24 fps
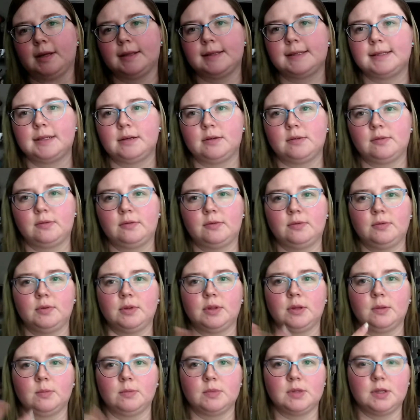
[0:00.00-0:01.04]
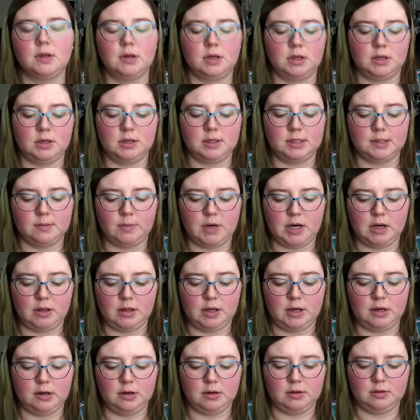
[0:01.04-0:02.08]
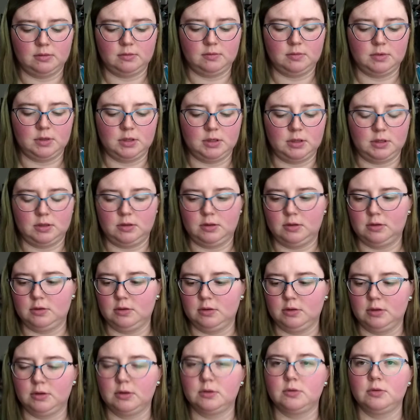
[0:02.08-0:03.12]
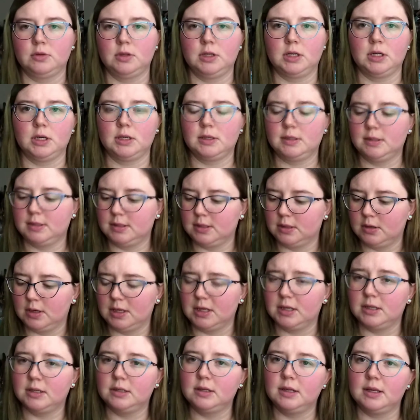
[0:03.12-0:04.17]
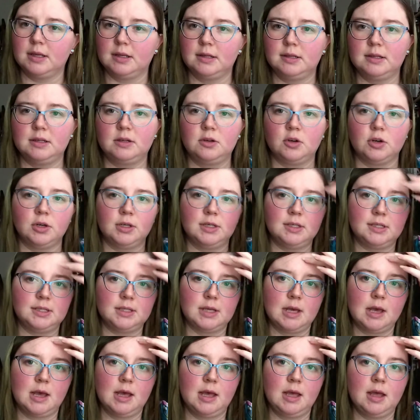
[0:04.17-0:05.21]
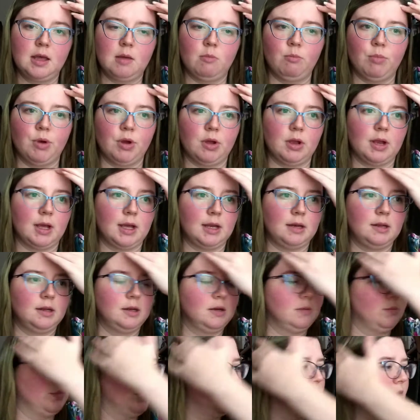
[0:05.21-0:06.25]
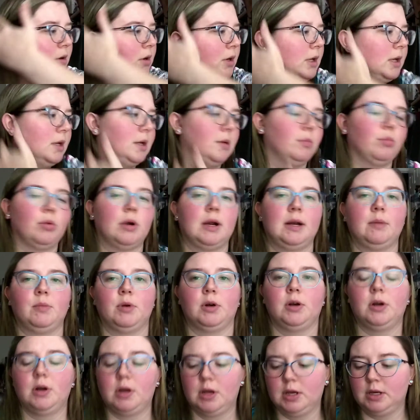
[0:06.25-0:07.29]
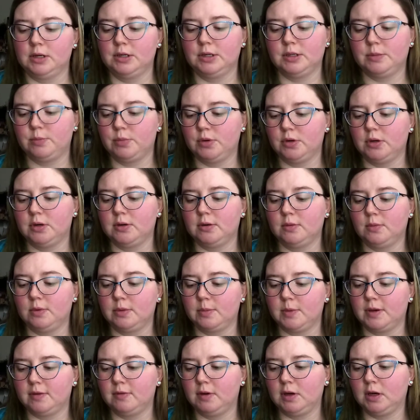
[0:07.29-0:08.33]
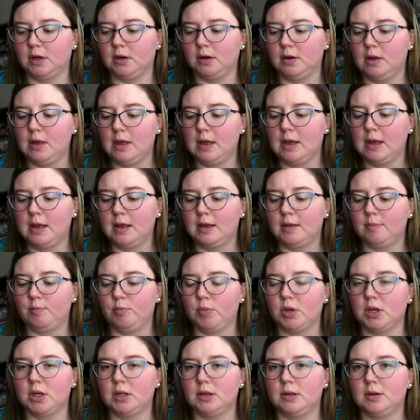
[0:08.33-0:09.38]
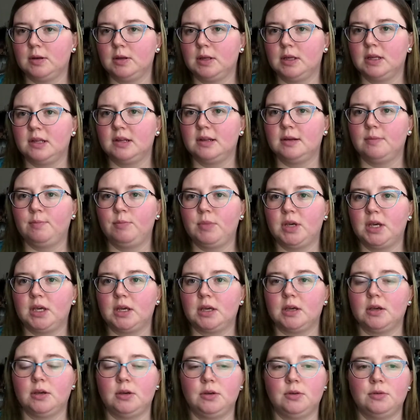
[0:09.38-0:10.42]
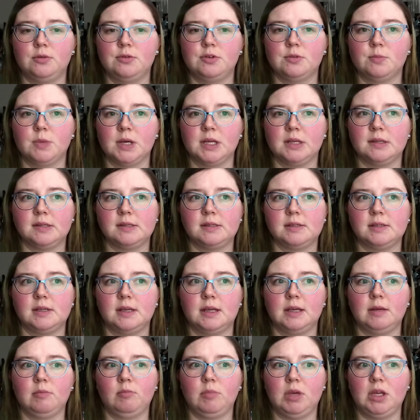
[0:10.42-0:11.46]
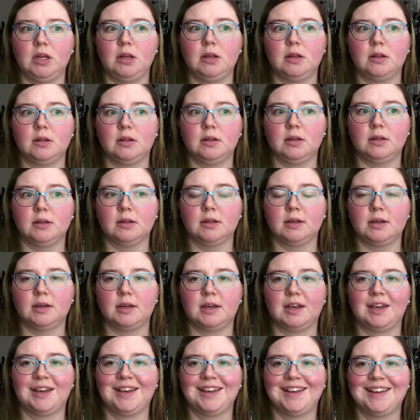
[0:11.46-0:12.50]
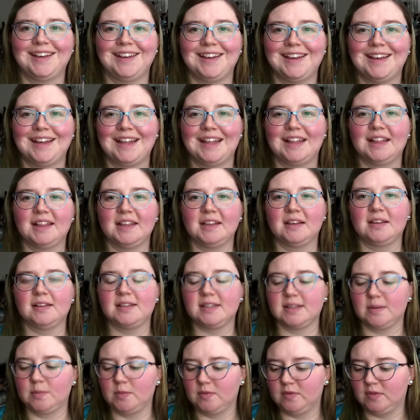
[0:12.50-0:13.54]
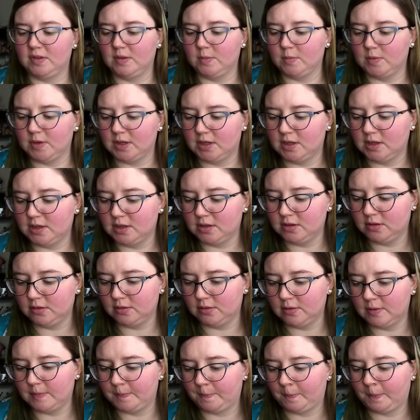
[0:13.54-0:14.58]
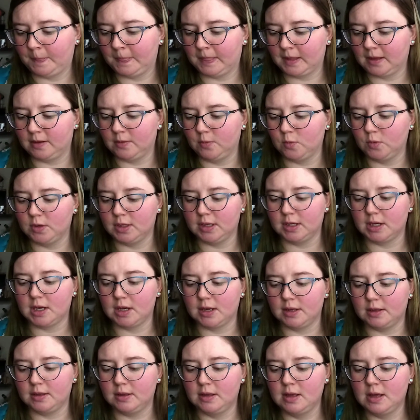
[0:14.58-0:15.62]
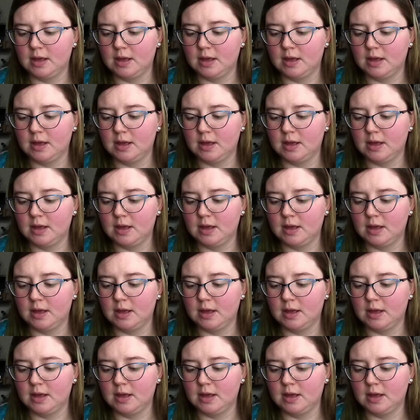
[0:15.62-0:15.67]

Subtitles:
itself with some eyeliner. It looked really nice. So it did crease, but I didn't put on any primer. I just put it on with my finger. But it didn't make a huge mess immediately, like some of them do. When I got,